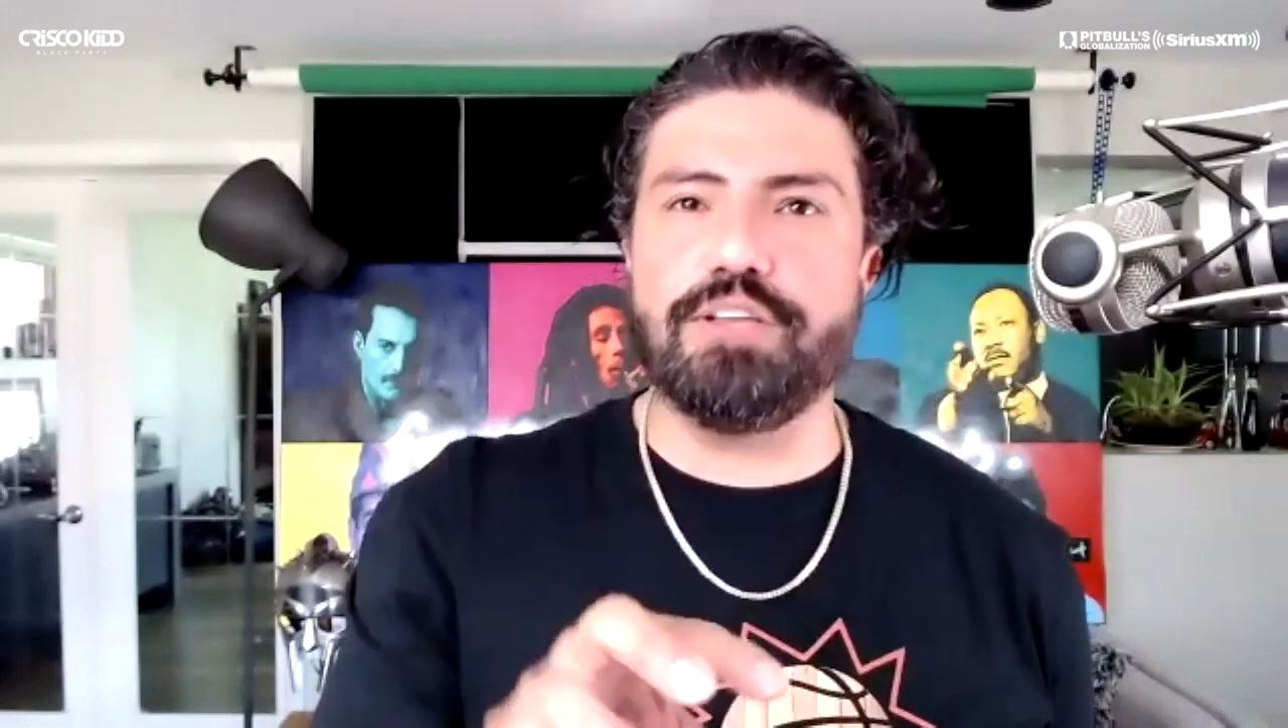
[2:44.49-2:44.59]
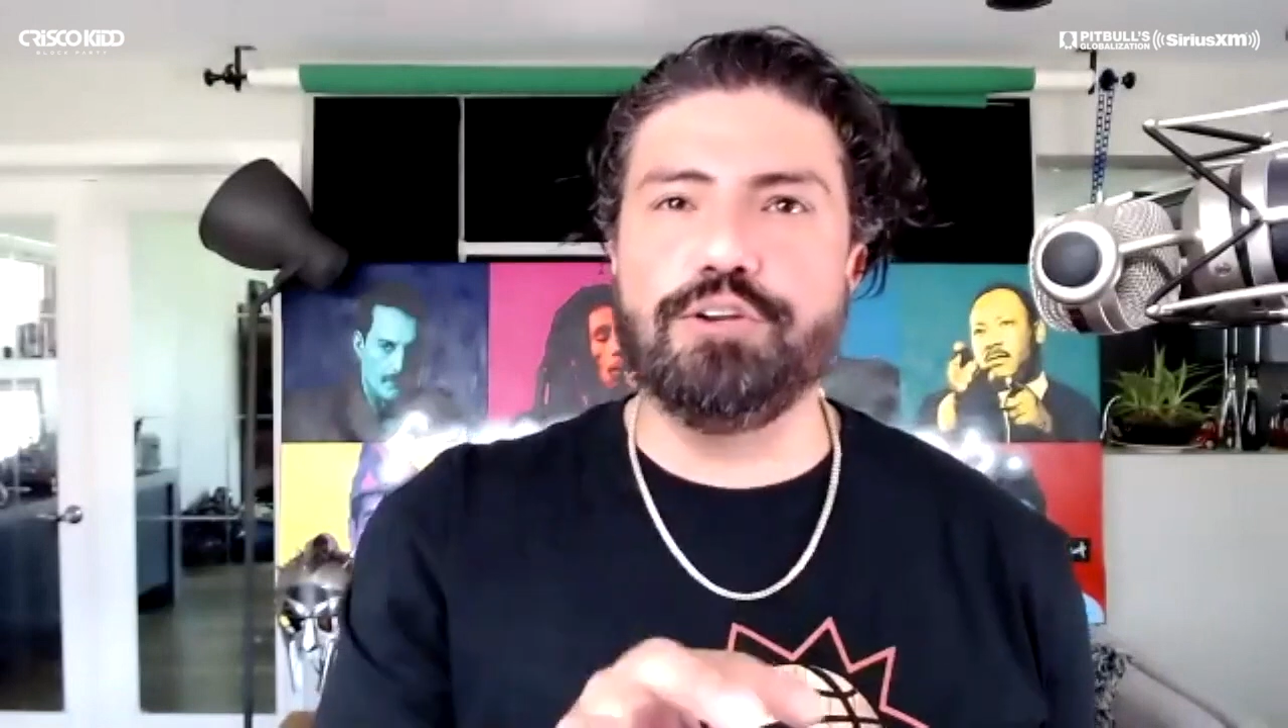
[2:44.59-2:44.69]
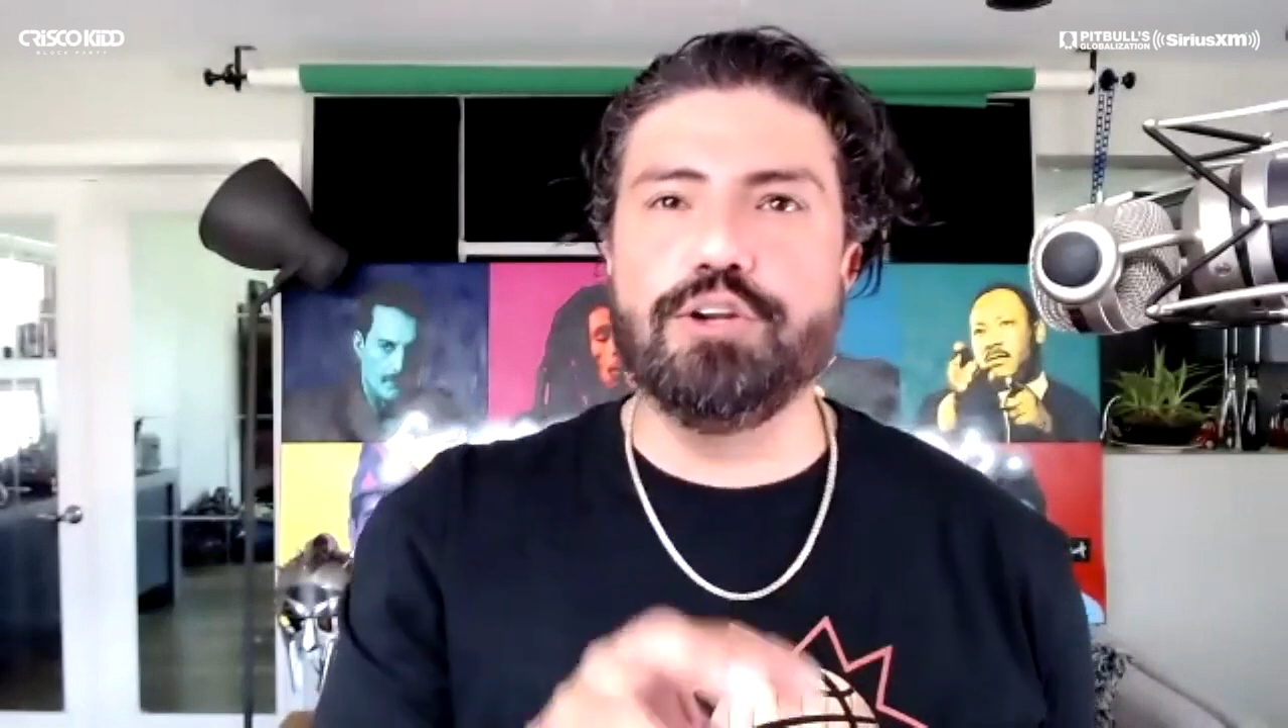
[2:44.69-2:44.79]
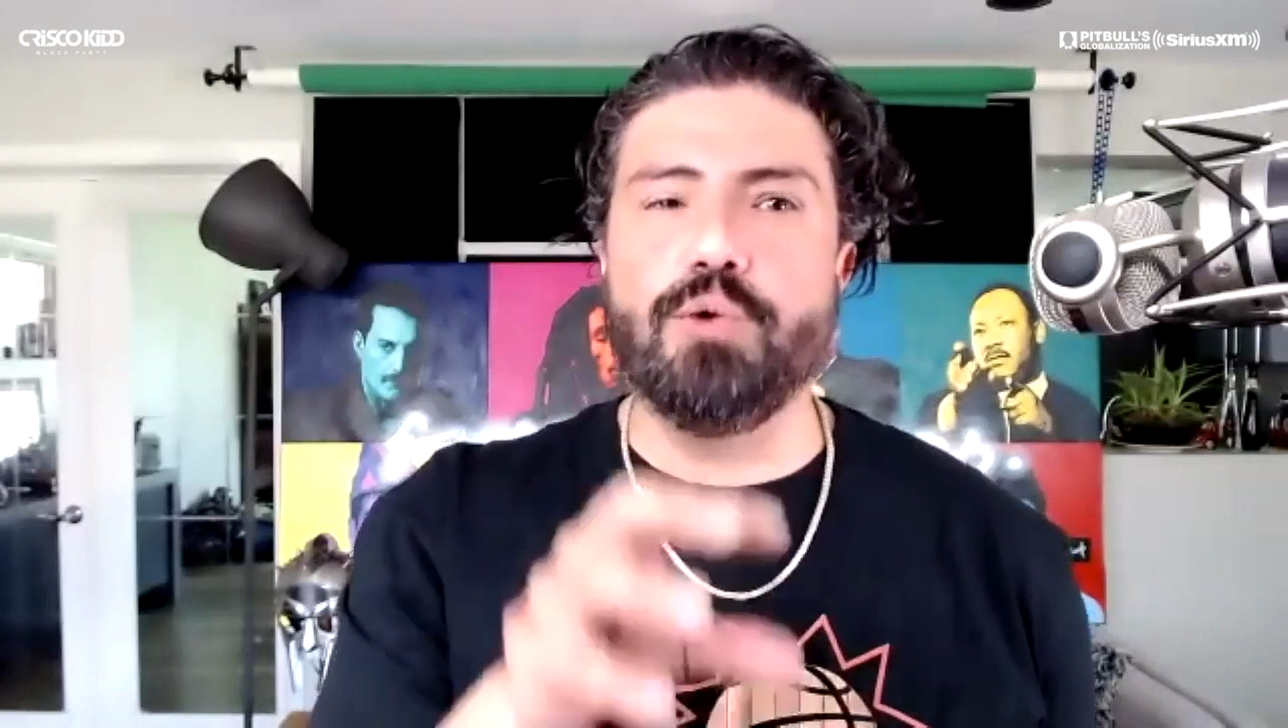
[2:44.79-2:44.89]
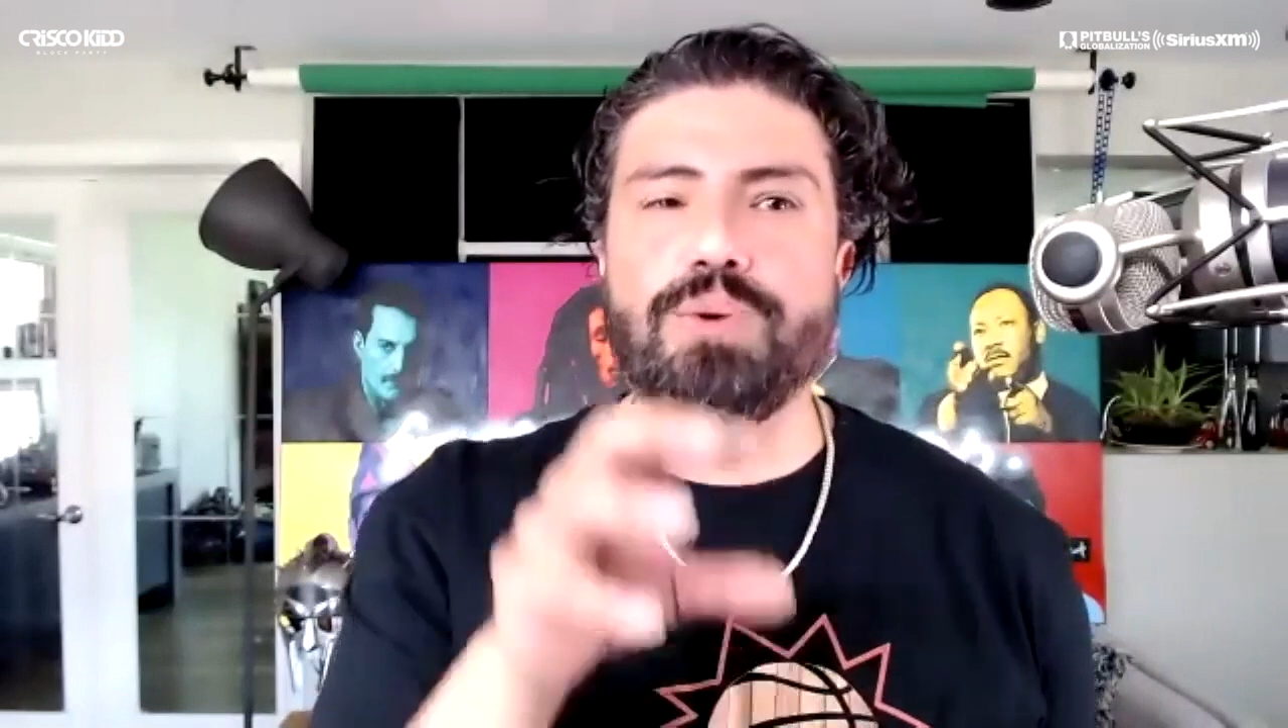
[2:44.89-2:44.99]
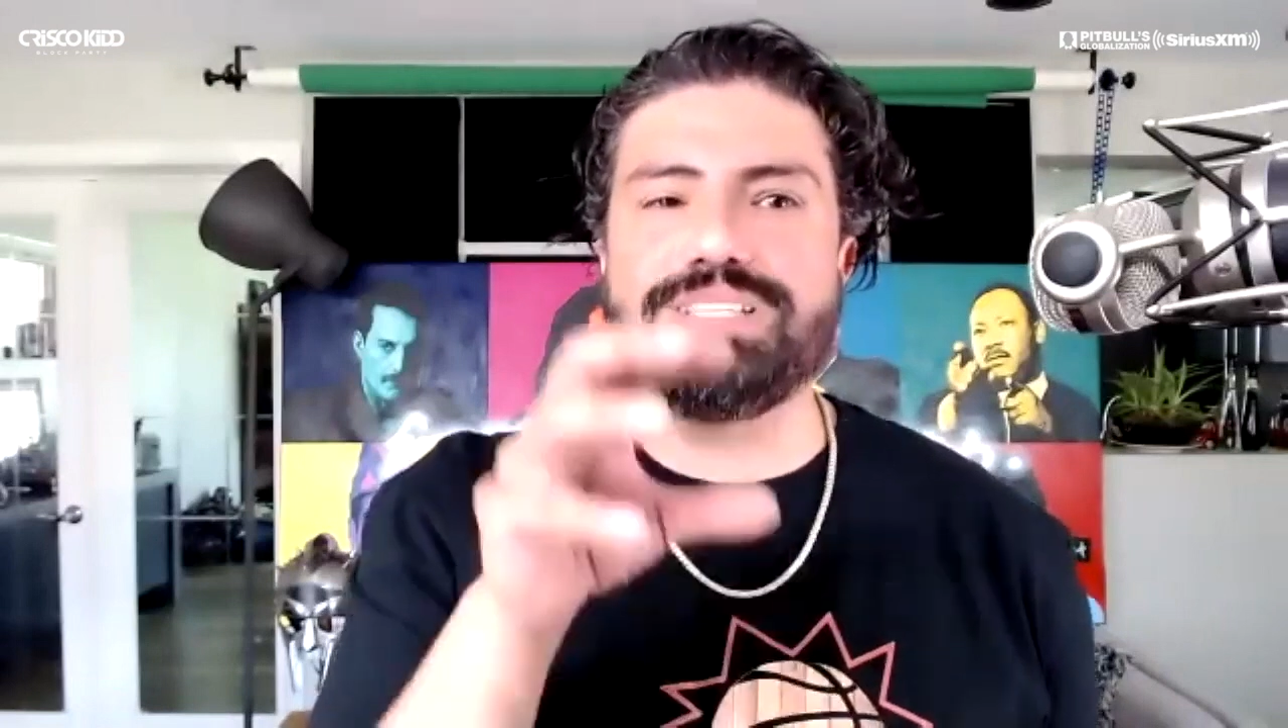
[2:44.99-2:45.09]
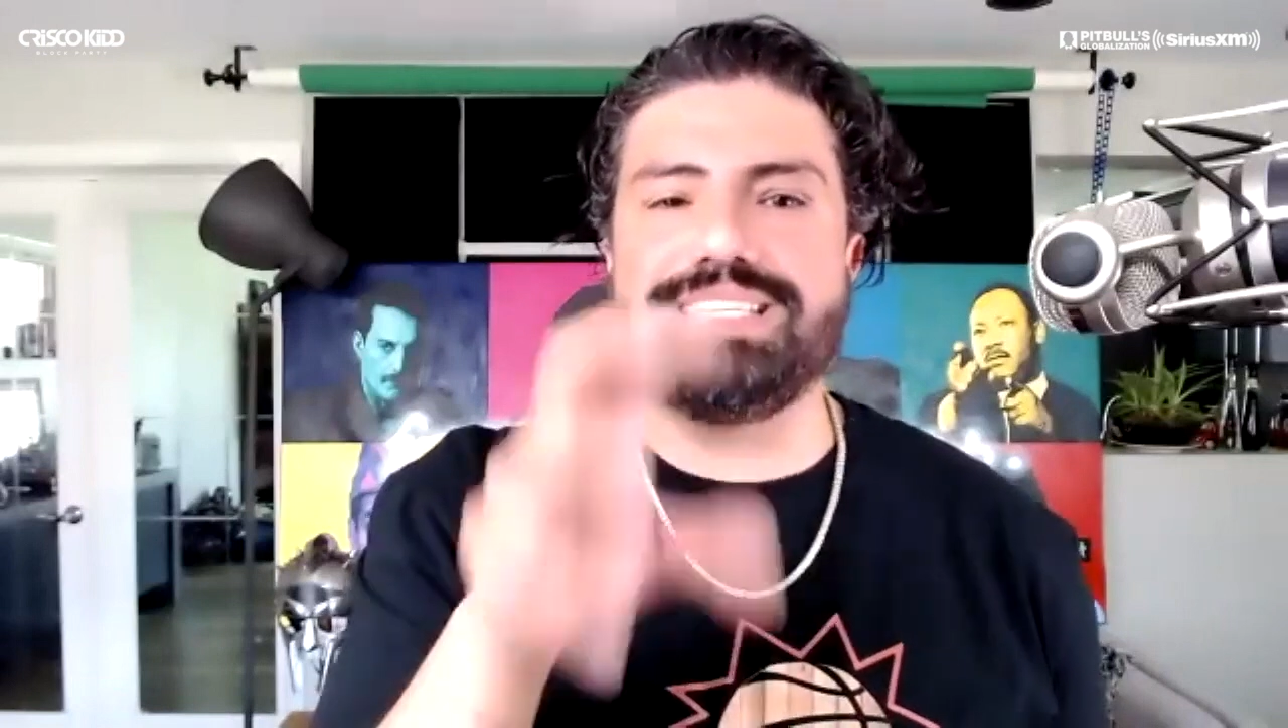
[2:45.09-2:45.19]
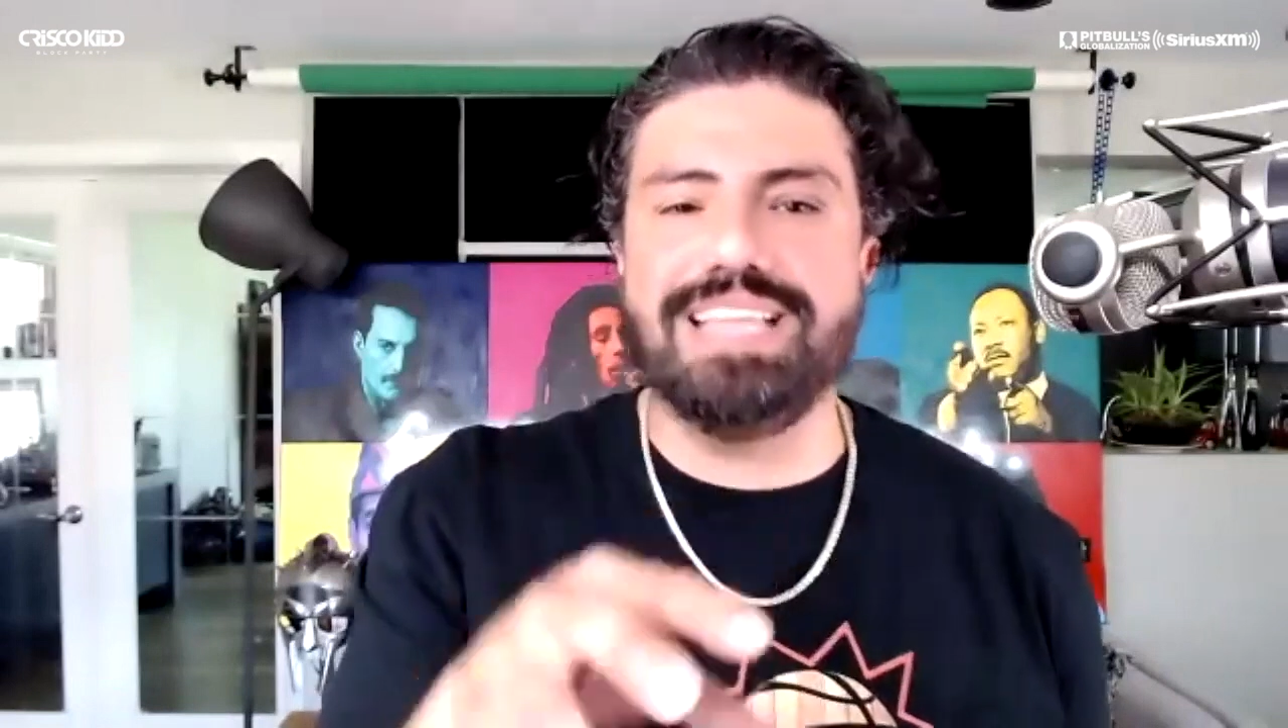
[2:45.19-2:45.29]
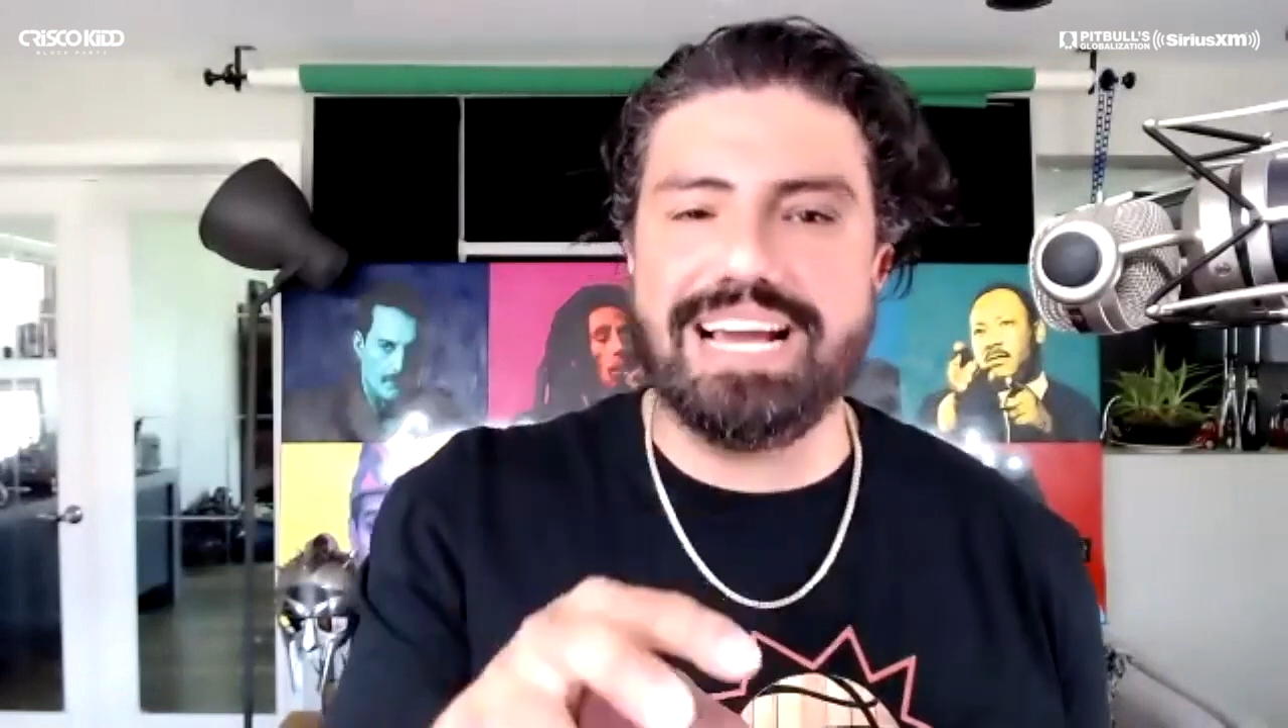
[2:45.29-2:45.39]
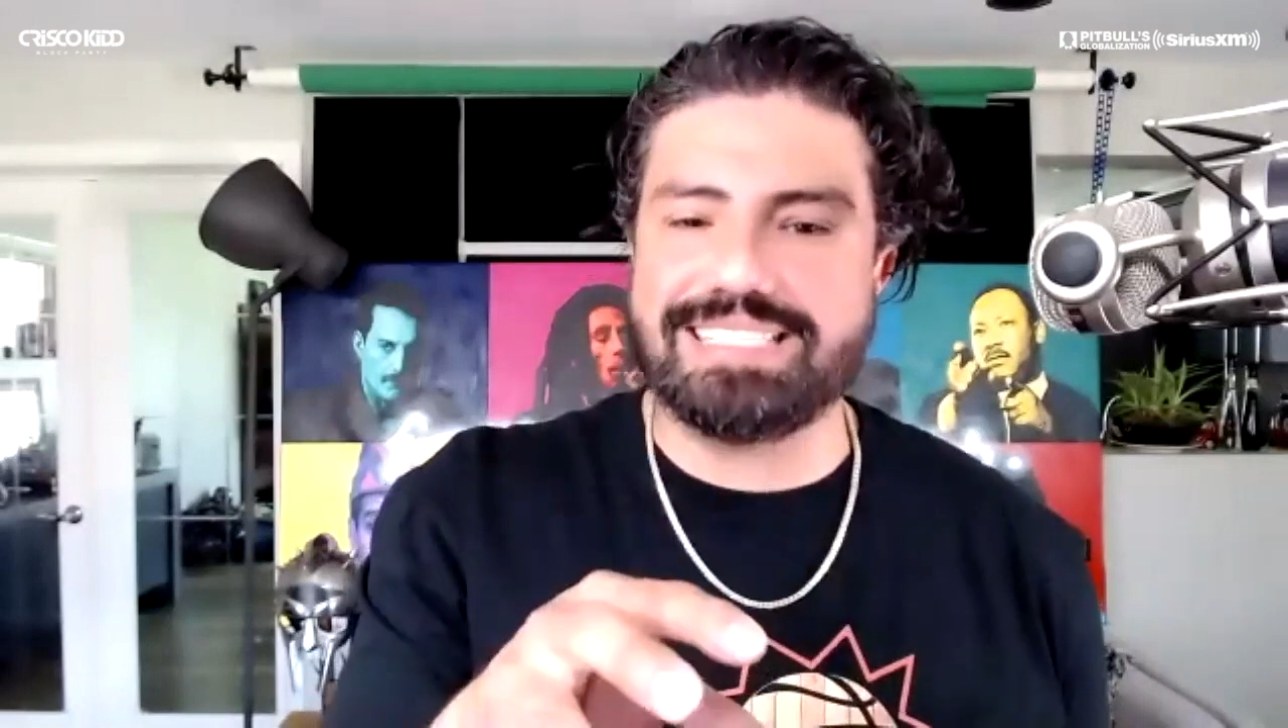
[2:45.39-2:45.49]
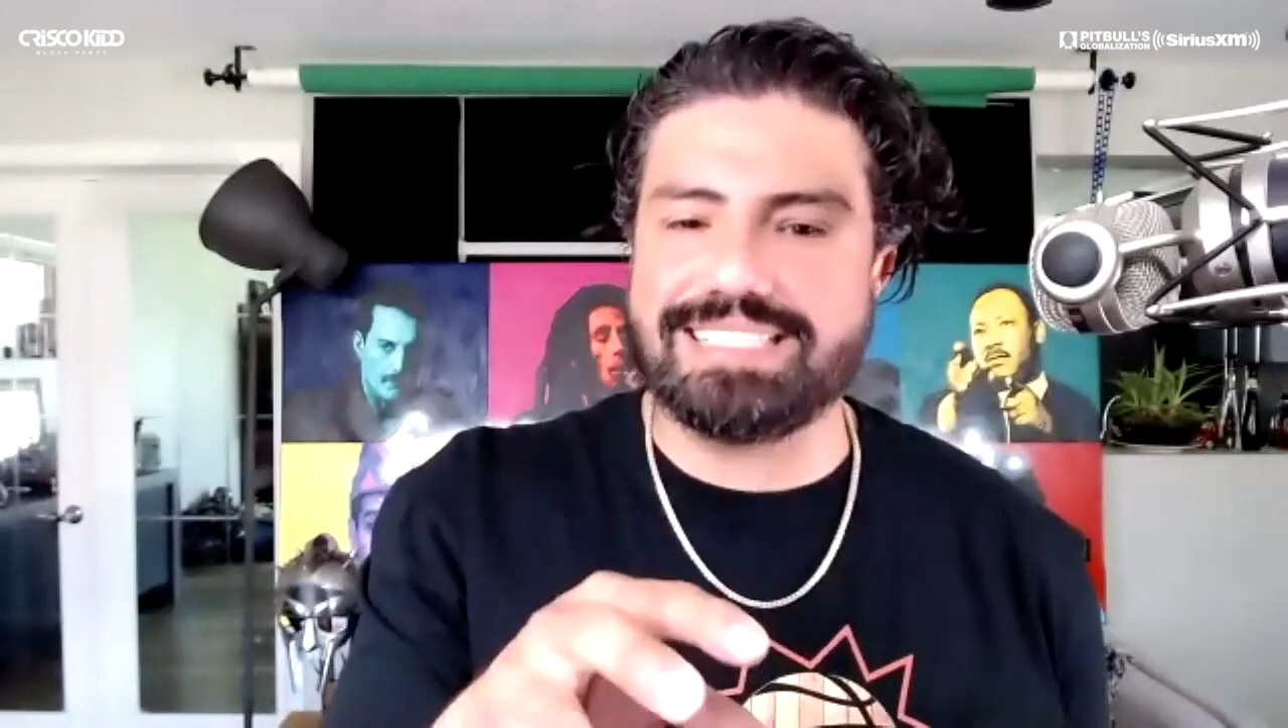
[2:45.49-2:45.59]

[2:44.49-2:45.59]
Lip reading: You know what's next.